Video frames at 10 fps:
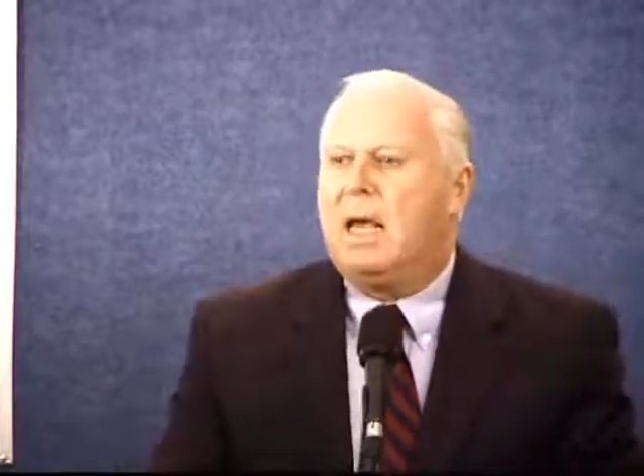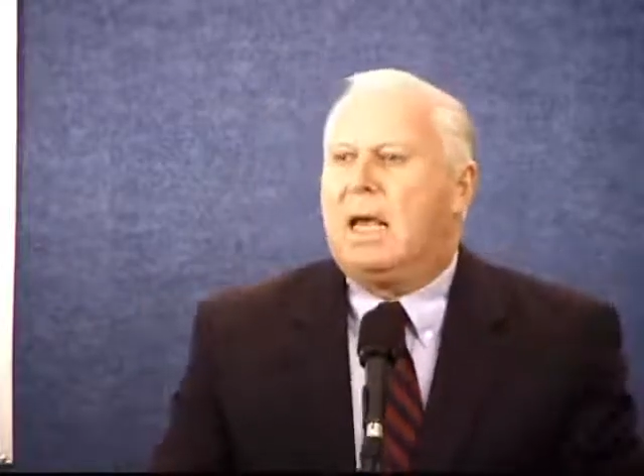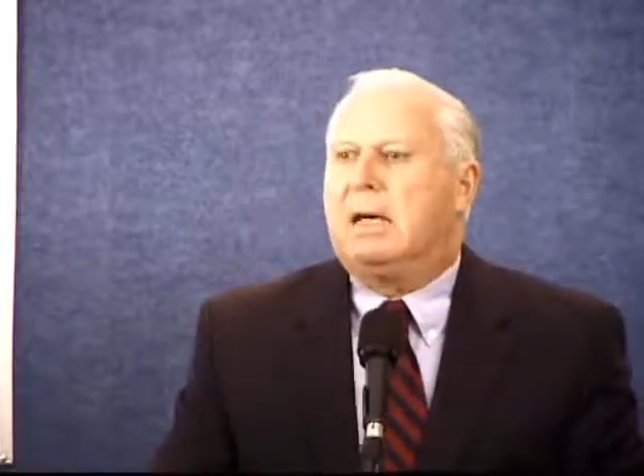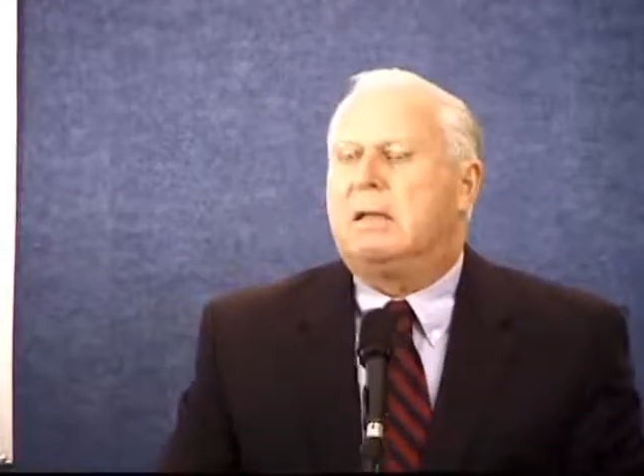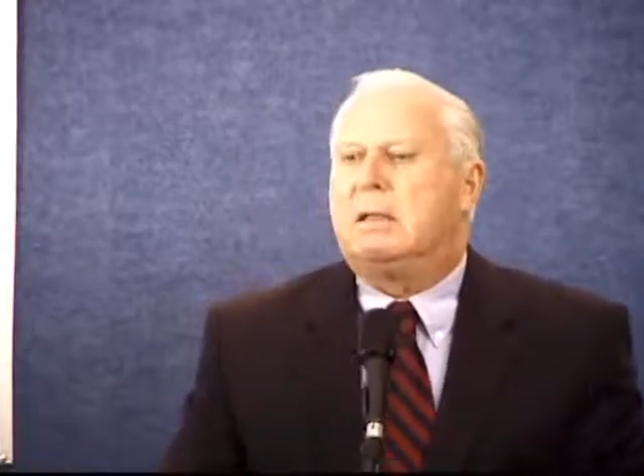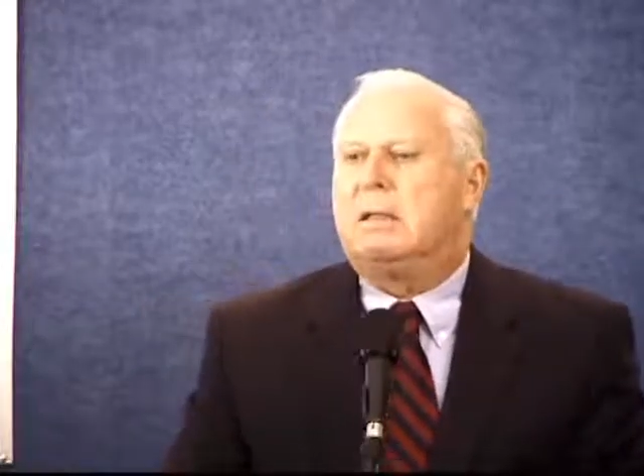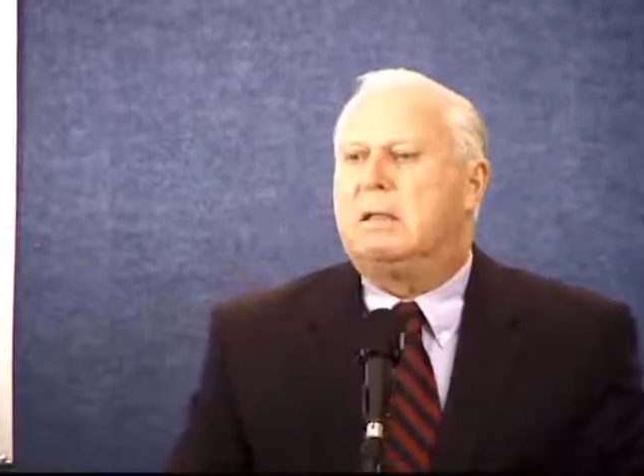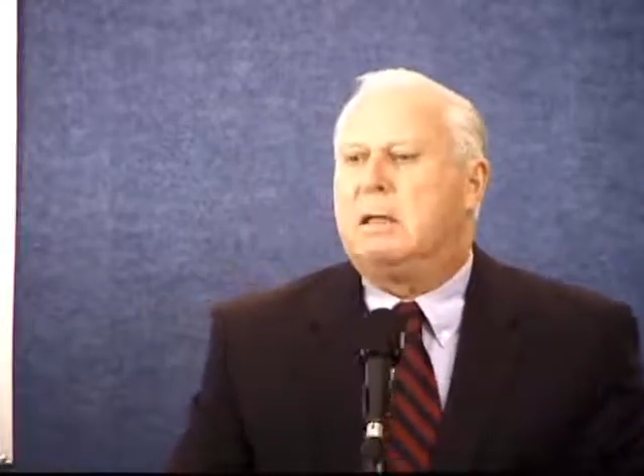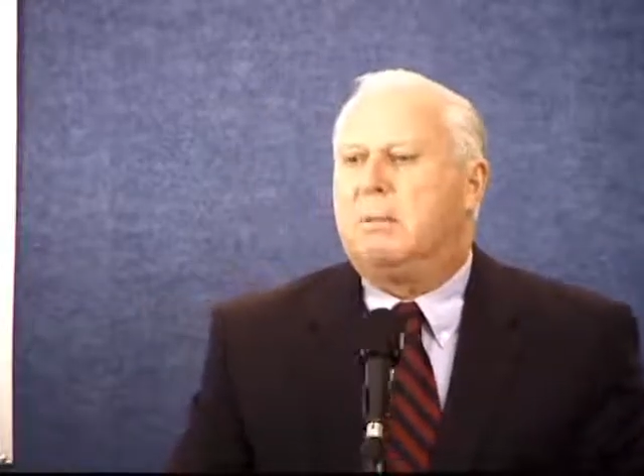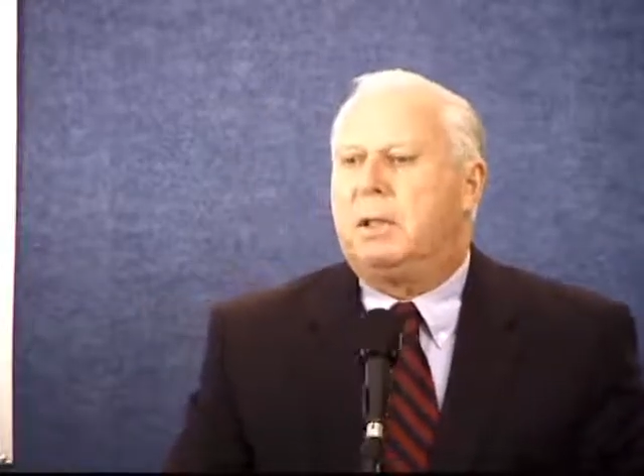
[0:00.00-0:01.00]
handled
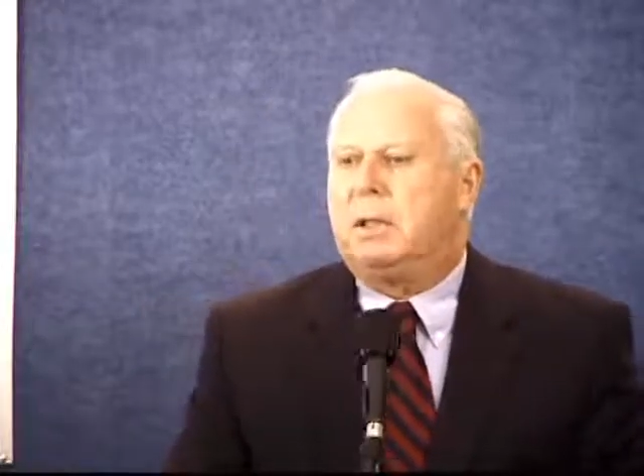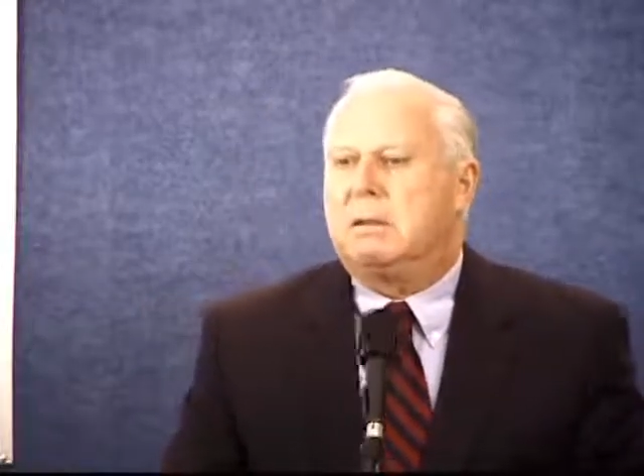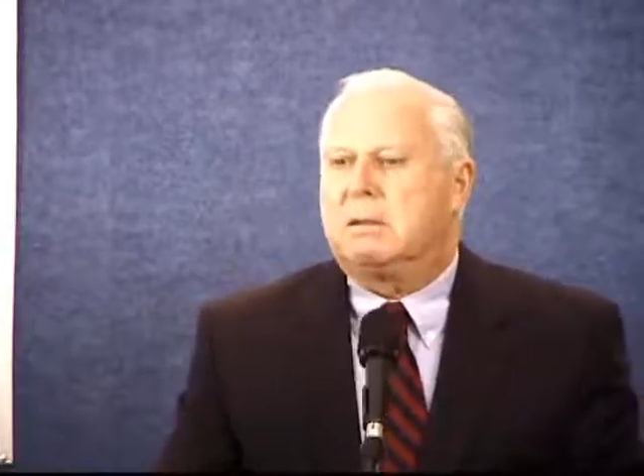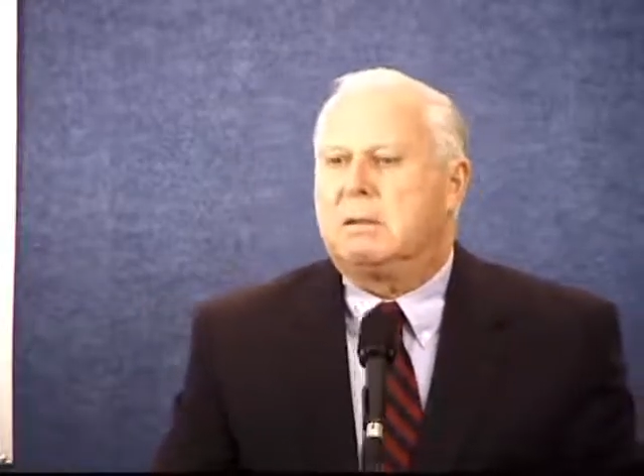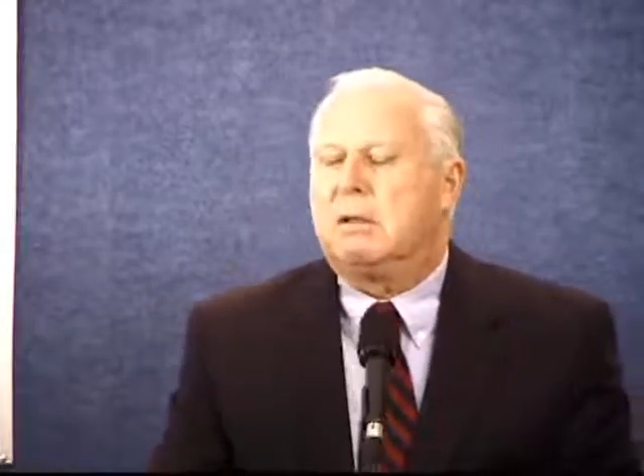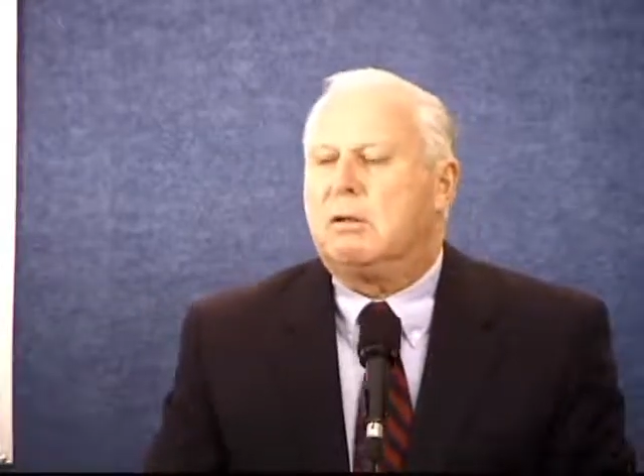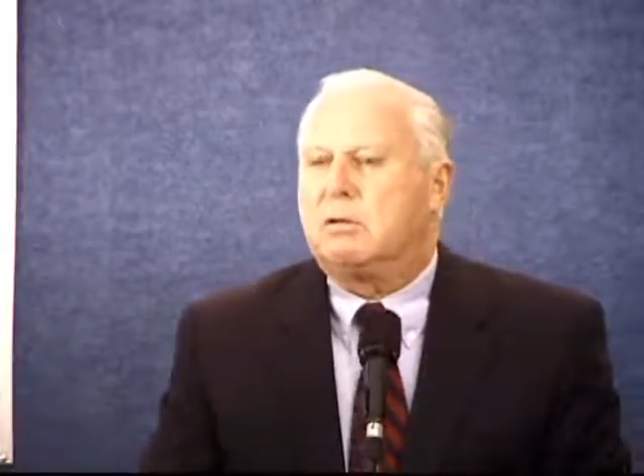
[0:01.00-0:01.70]
the appeals of the